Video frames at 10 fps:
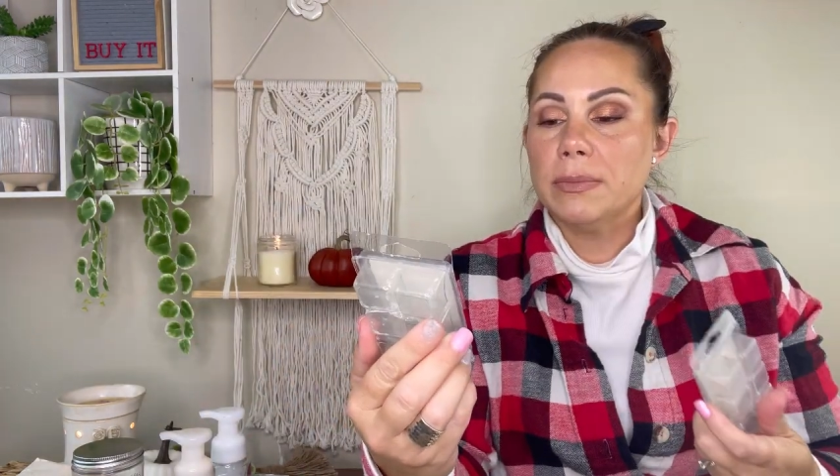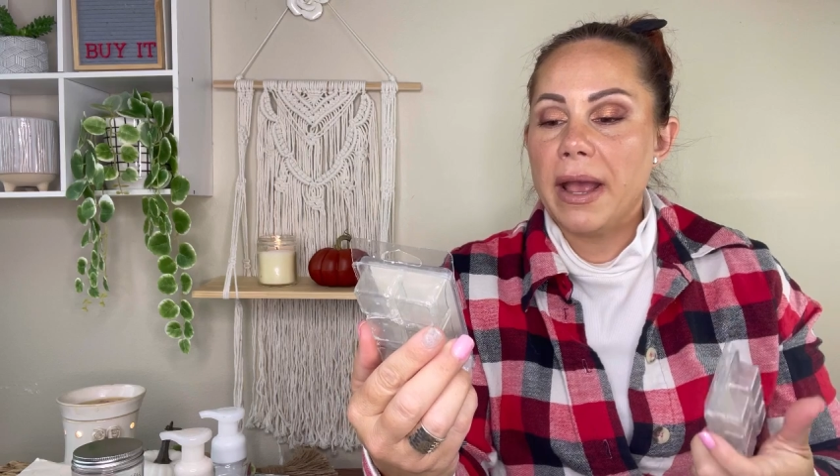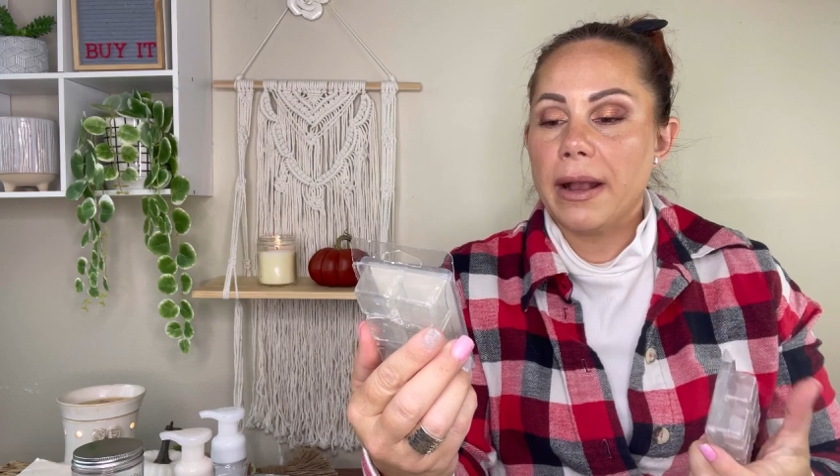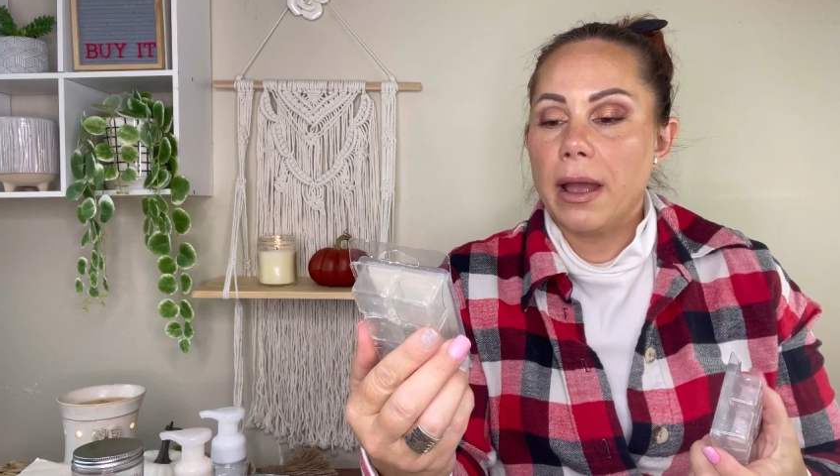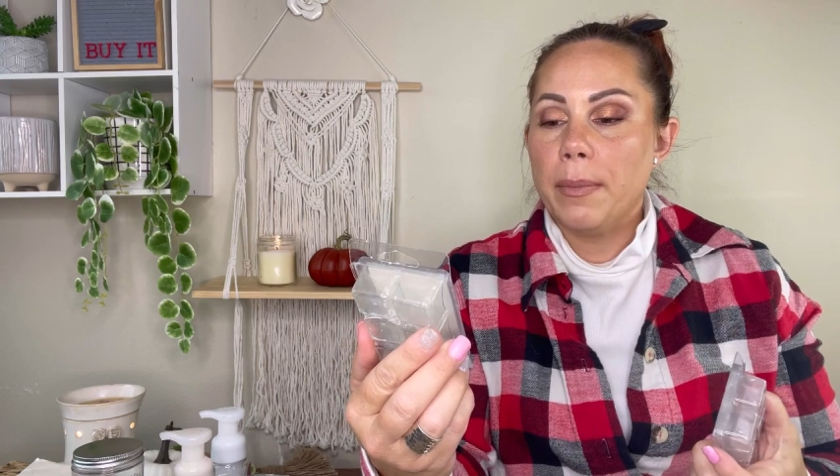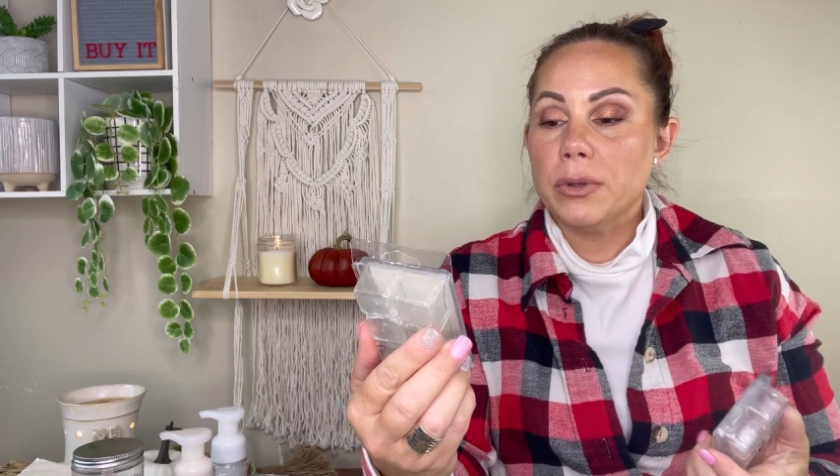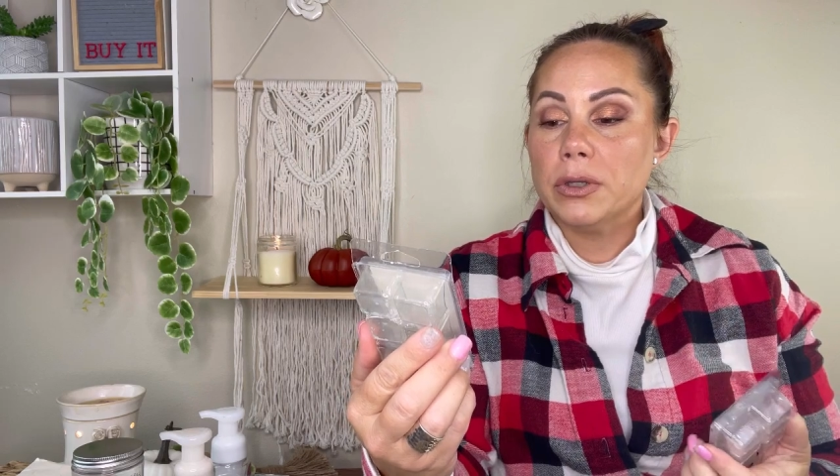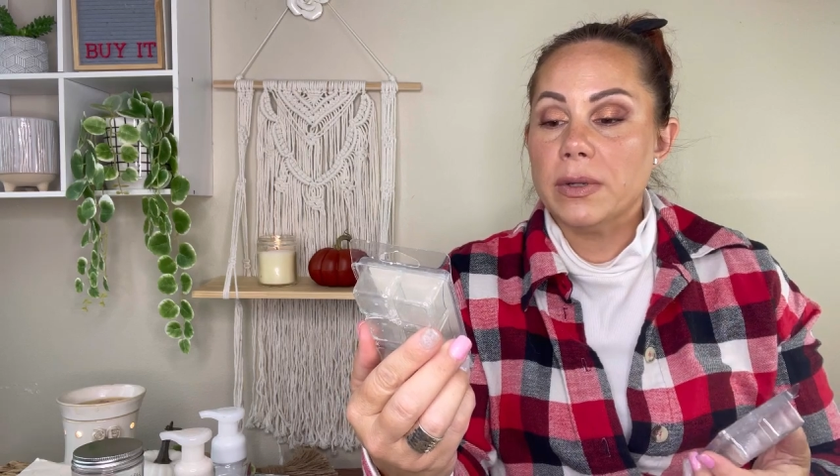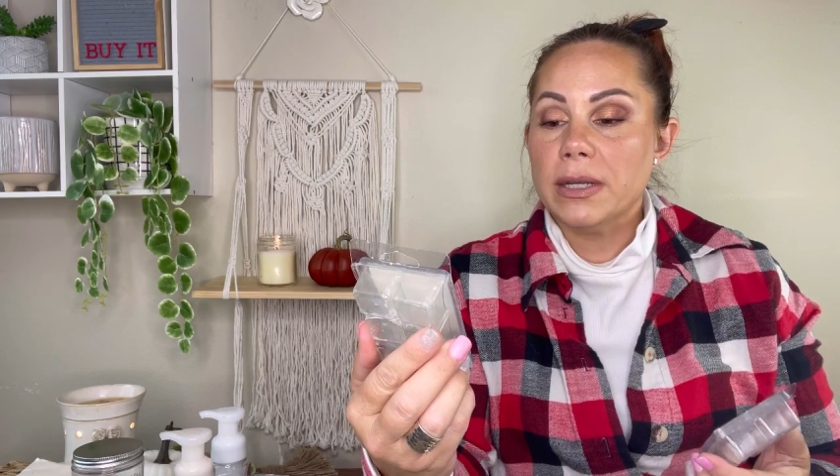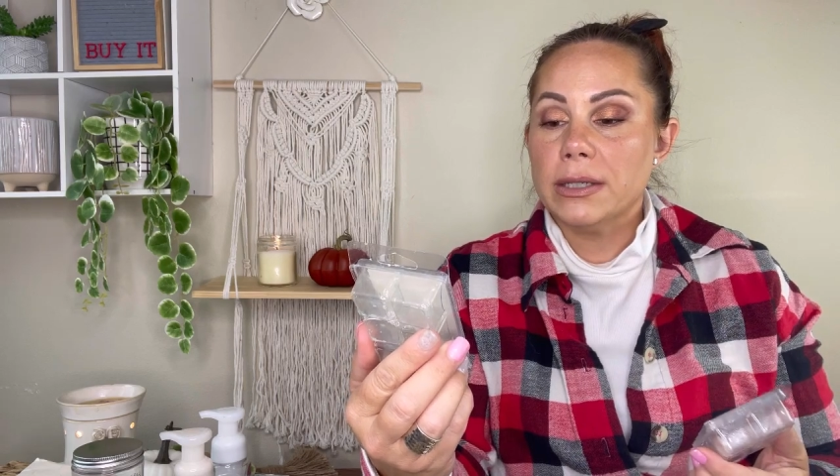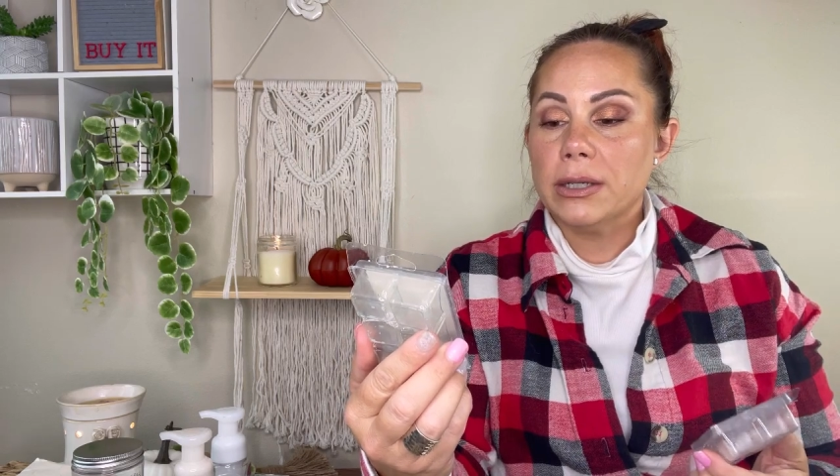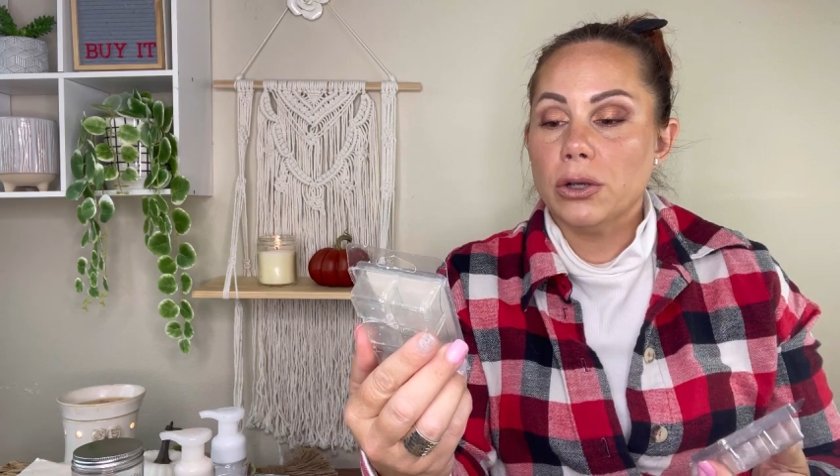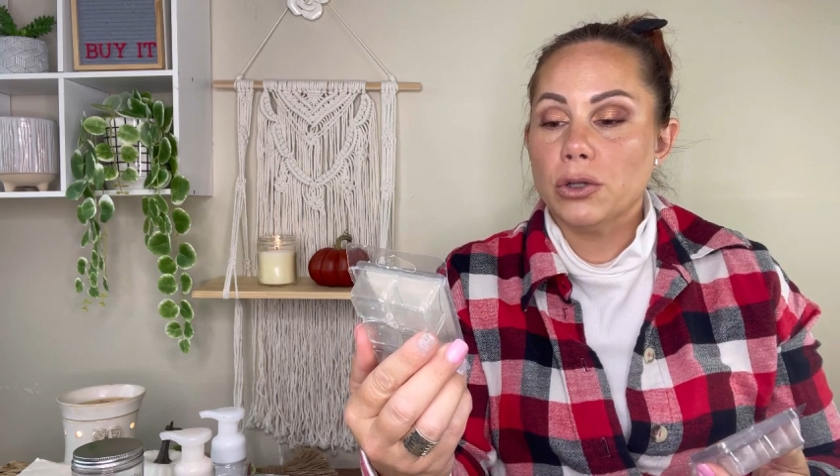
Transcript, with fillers: mac apple sweetened cereal,